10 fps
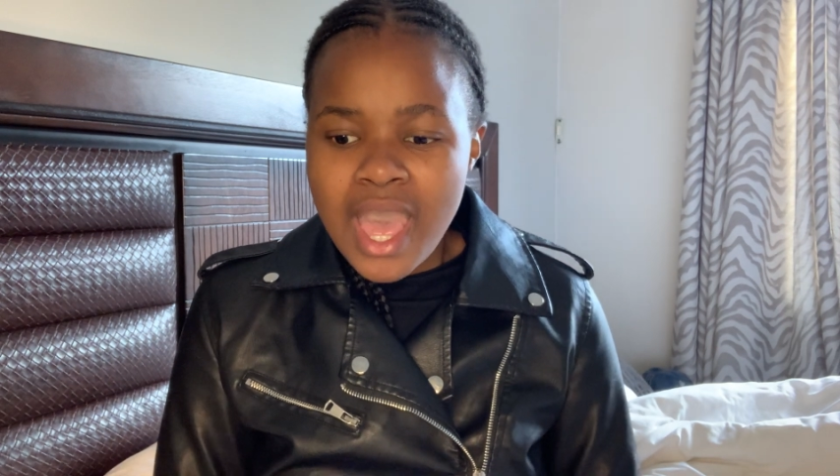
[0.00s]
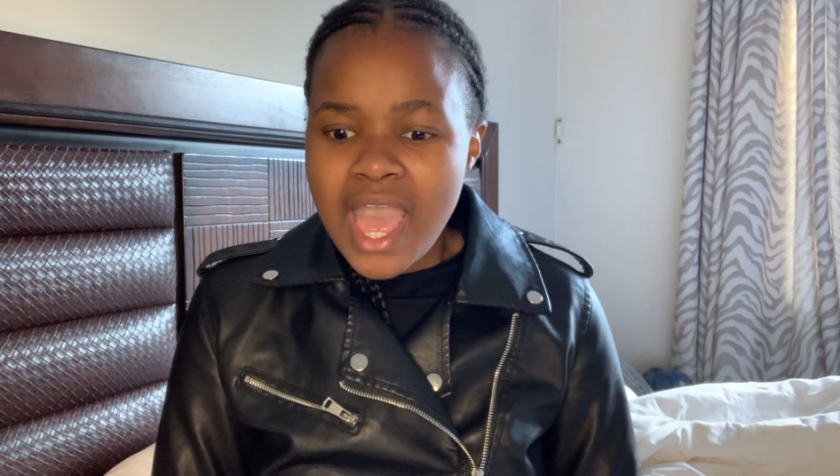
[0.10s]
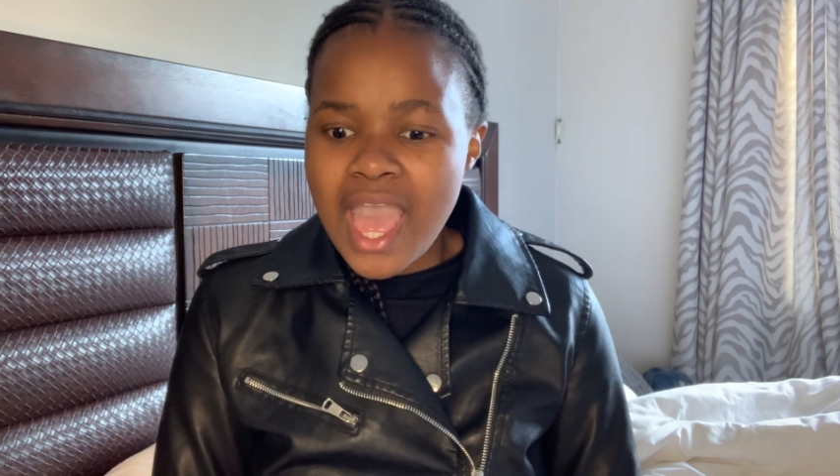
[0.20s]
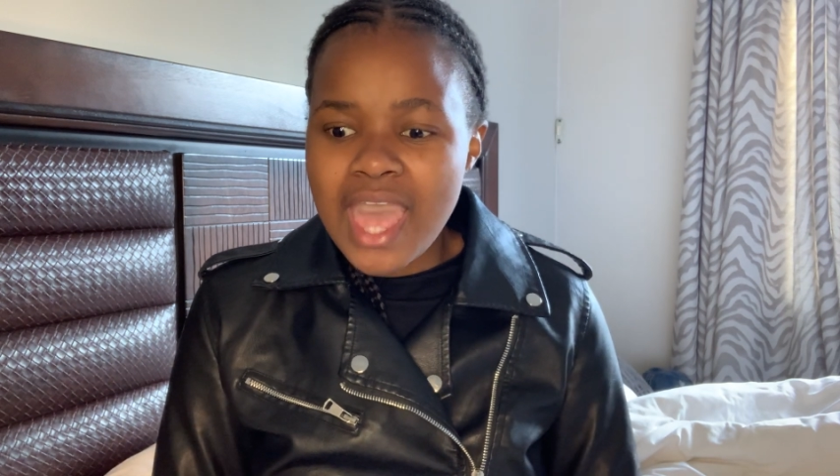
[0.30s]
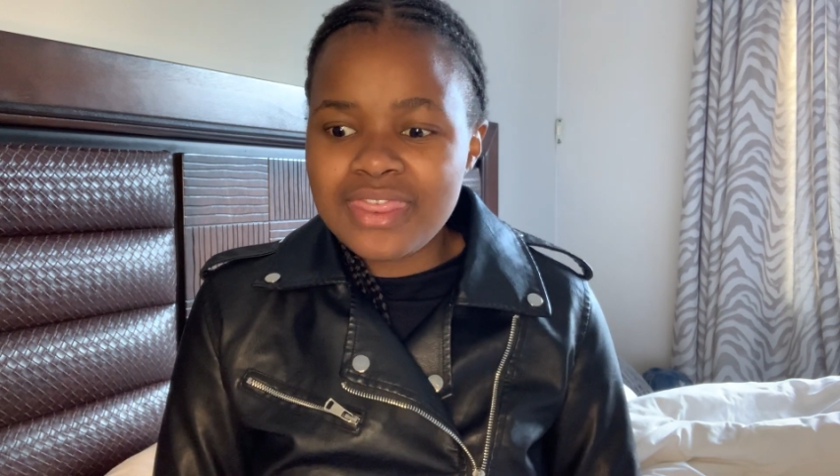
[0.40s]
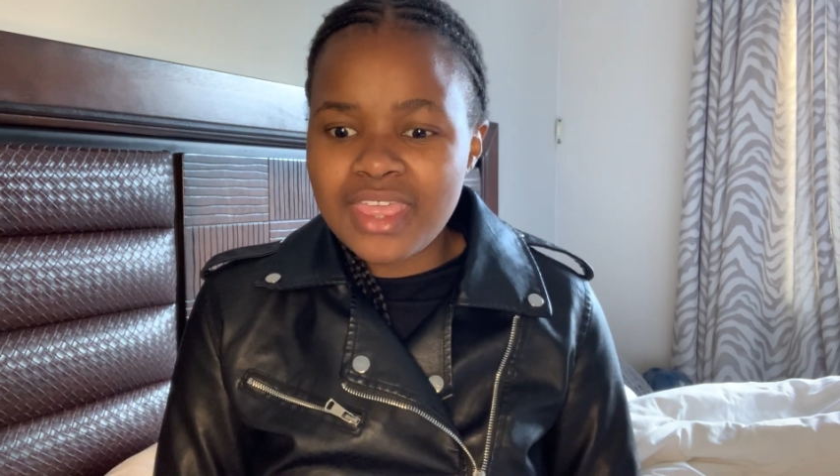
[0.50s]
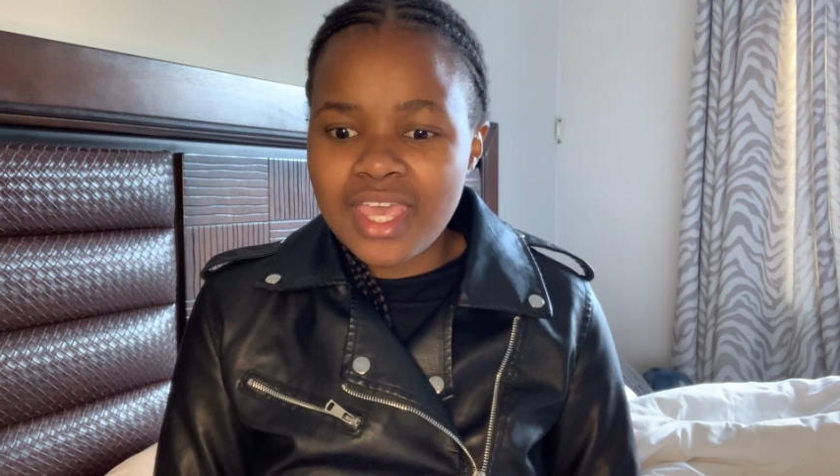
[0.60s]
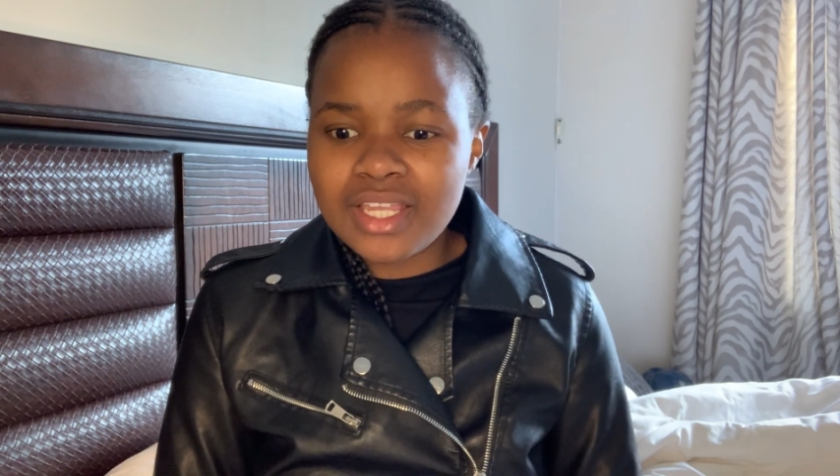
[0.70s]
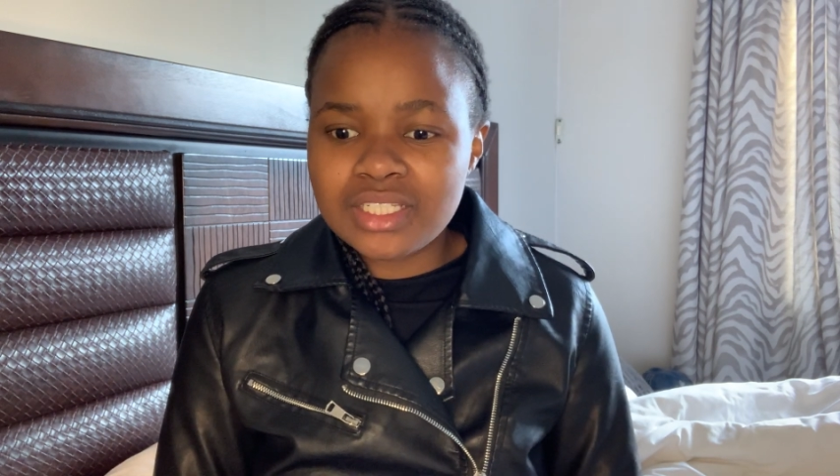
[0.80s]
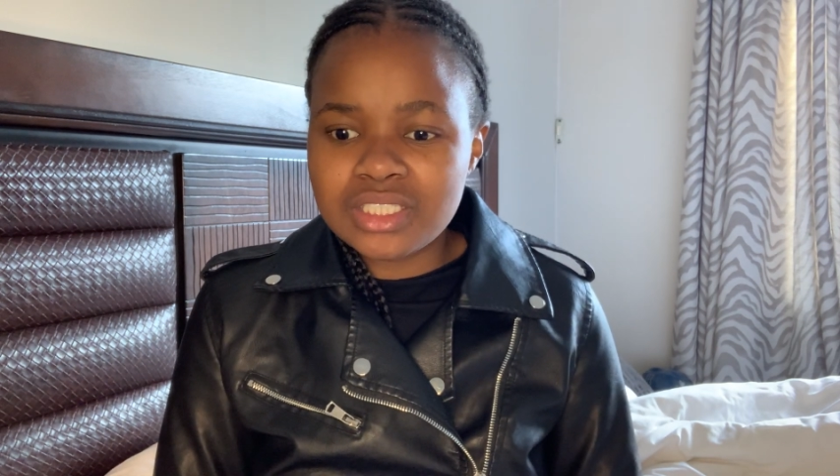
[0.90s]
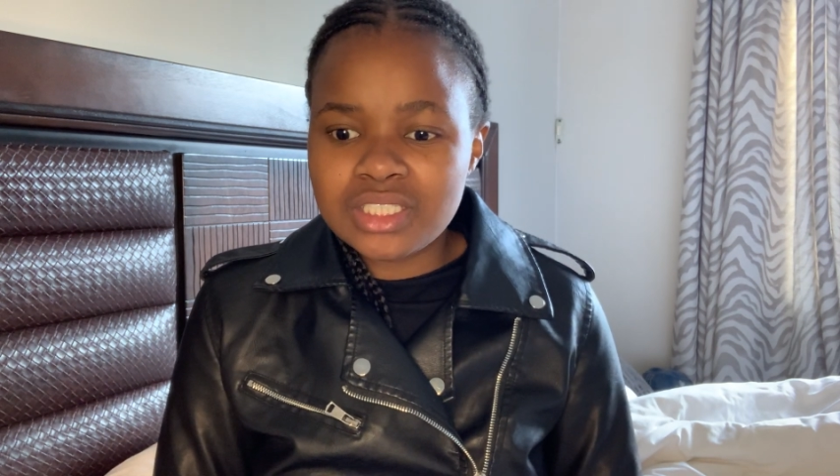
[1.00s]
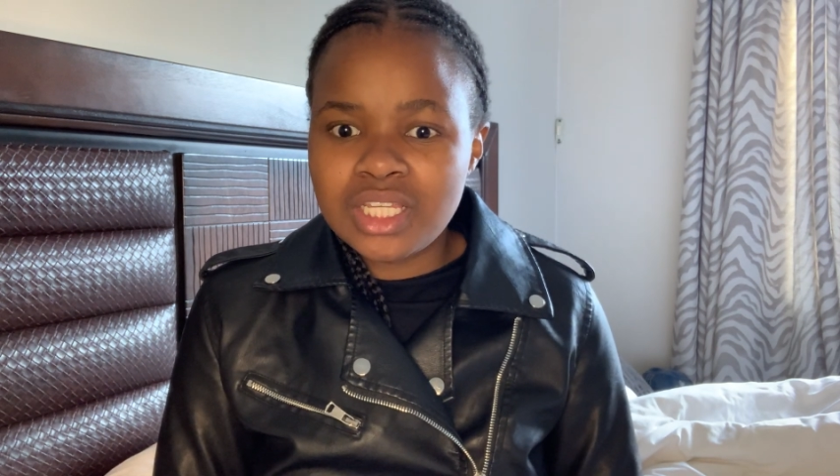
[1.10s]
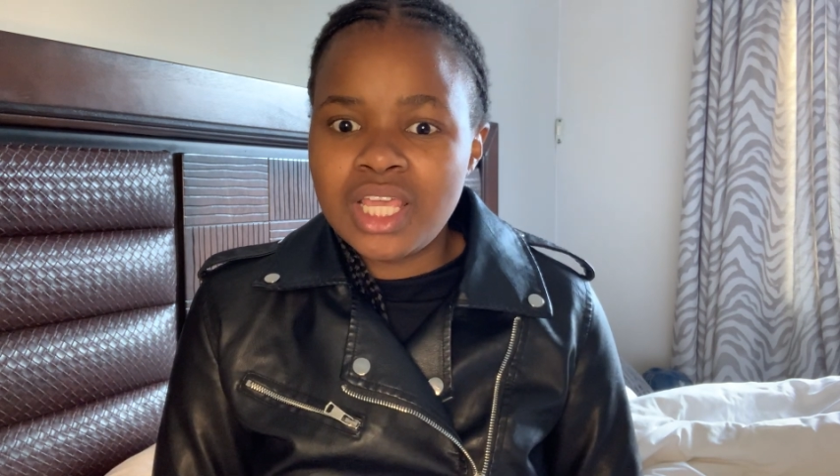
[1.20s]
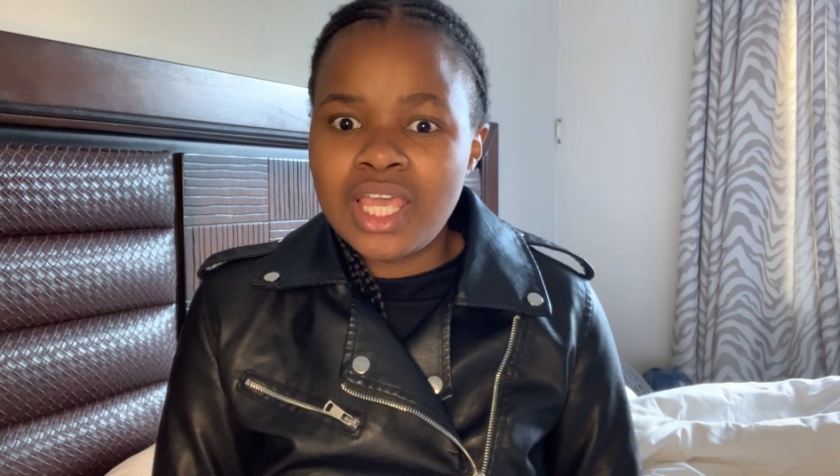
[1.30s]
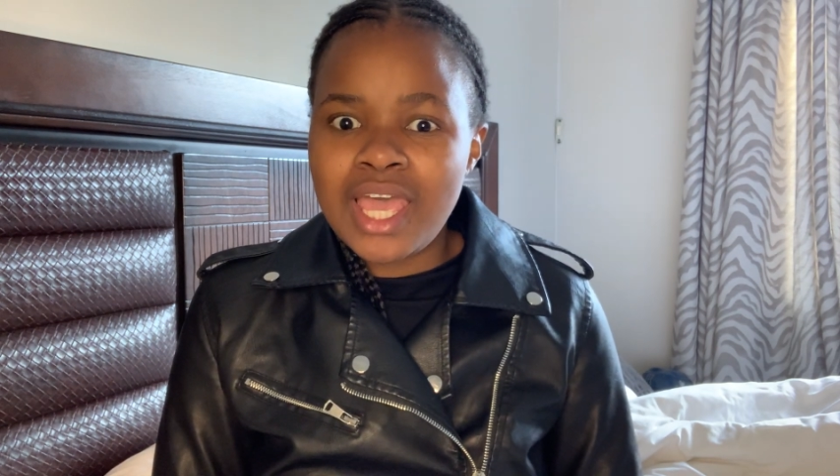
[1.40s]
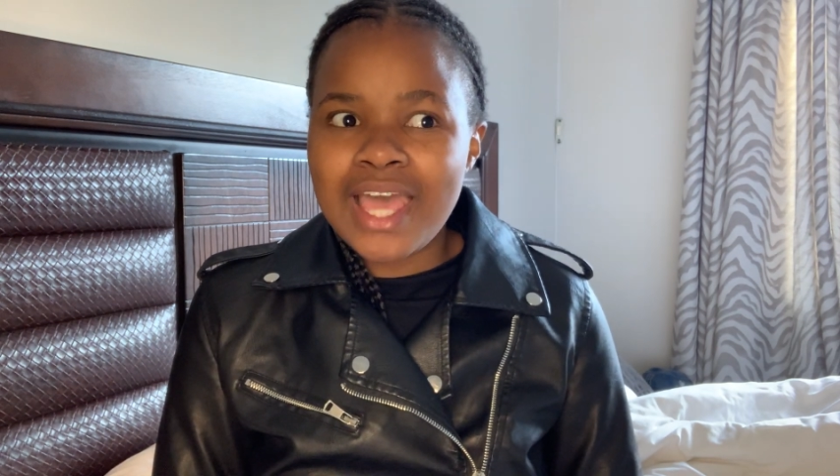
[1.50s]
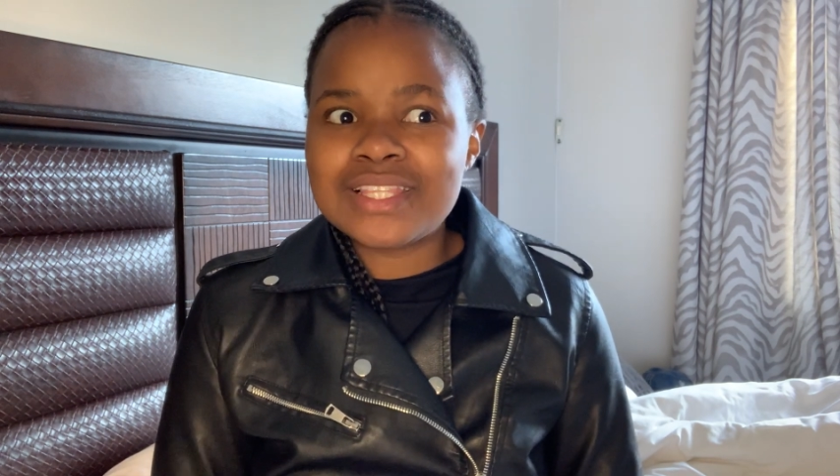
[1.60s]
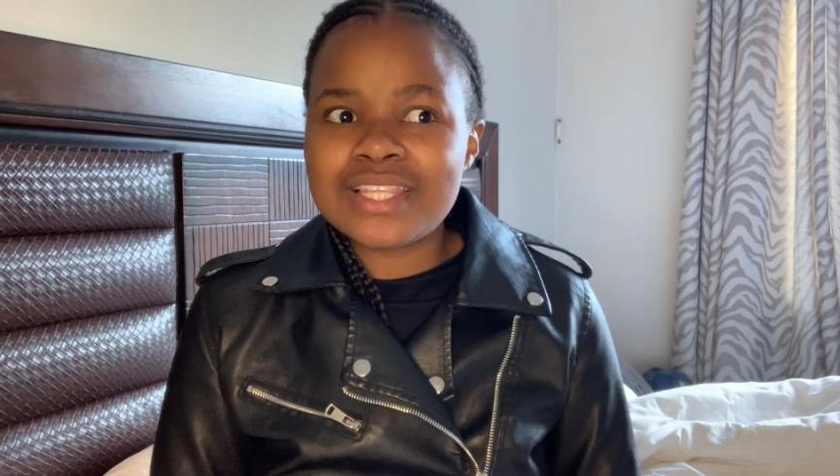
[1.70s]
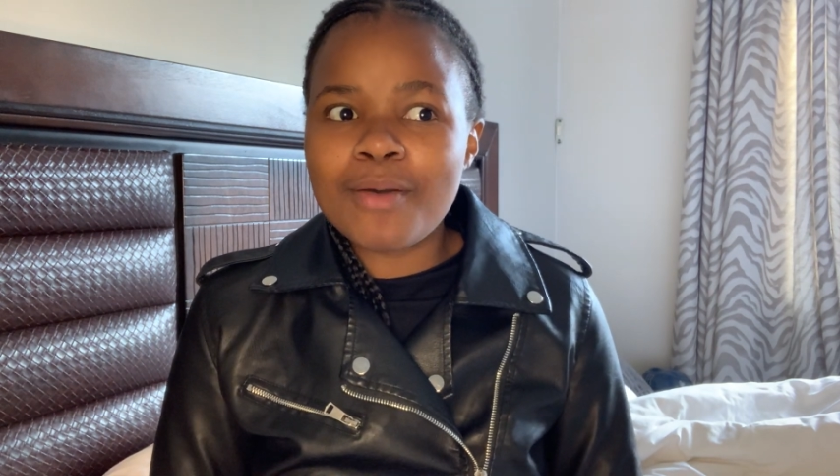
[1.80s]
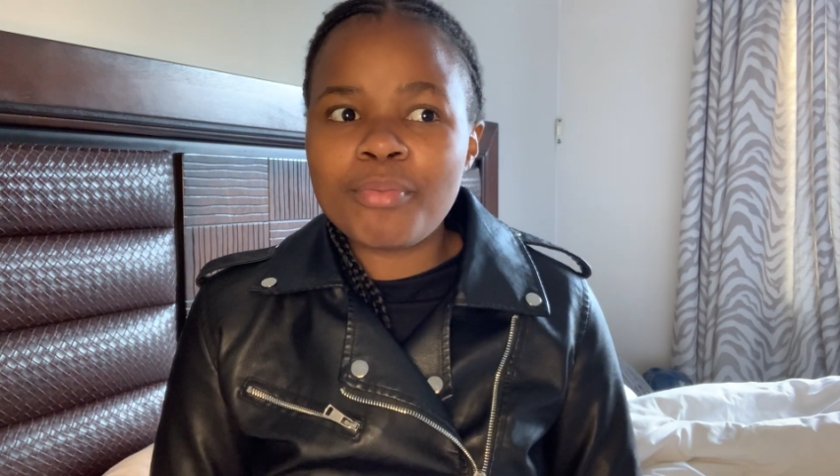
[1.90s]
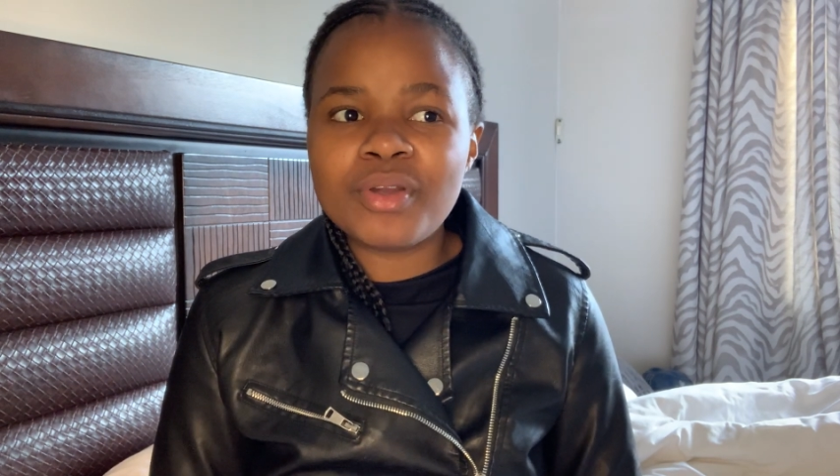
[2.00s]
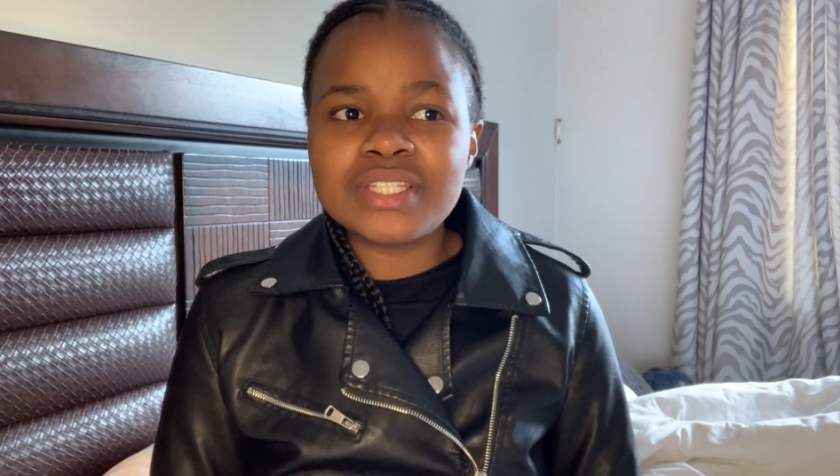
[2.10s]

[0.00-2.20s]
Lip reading: and then at some point,